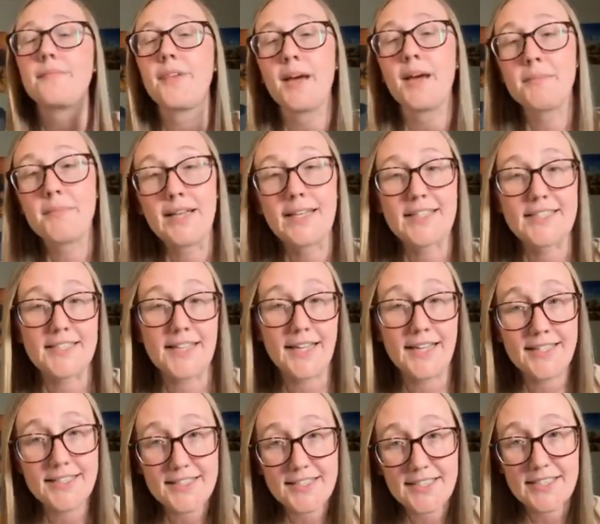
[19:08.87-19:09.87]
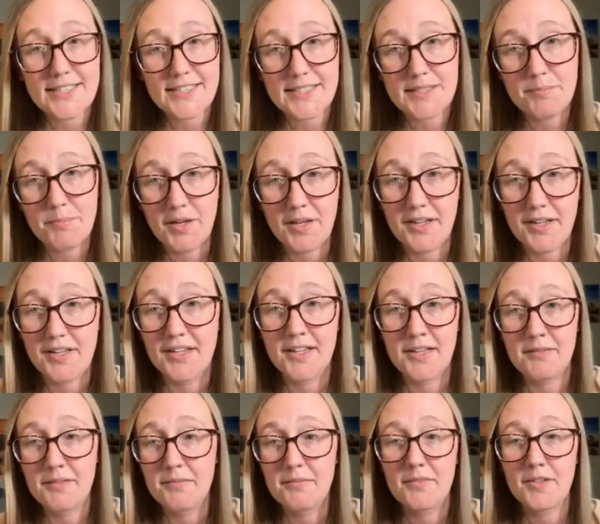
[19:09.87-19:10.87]
I'm not a scientist, but
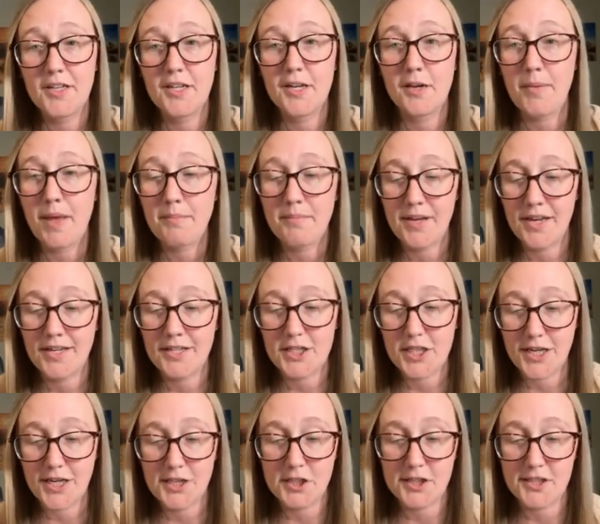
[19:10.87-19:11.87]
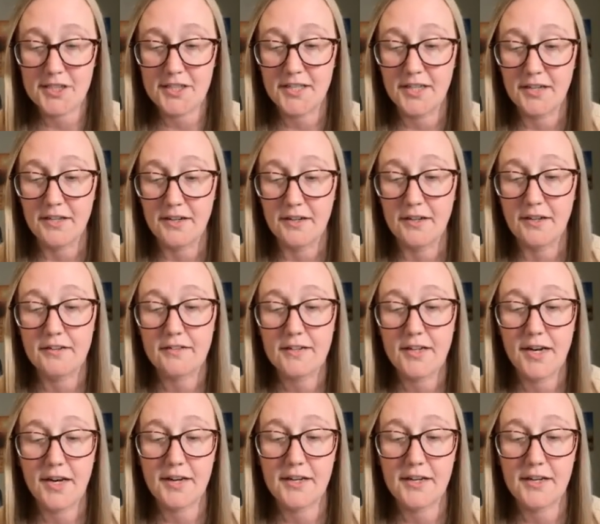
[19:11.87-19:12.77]
maybe it changes the